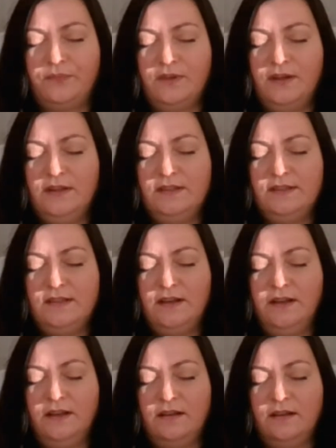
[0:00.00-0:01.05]
It's
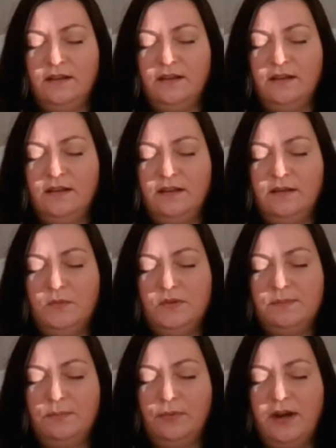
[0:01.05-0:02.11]
like the
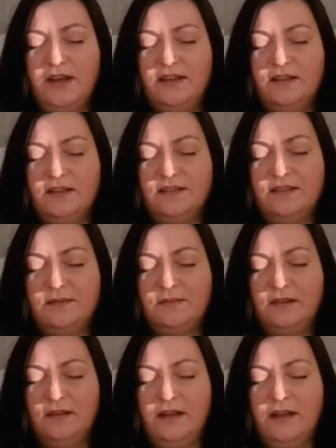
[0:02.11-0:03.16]
most brightest,
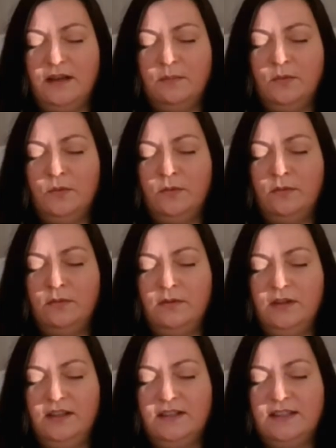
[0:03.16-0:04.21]
like a moon.
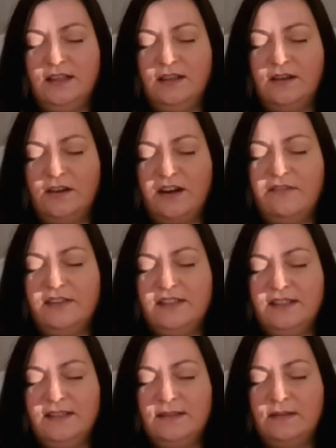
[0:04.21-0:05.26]
You can see the
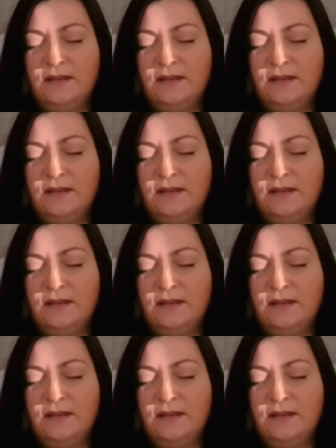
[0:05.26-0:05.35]
crevices,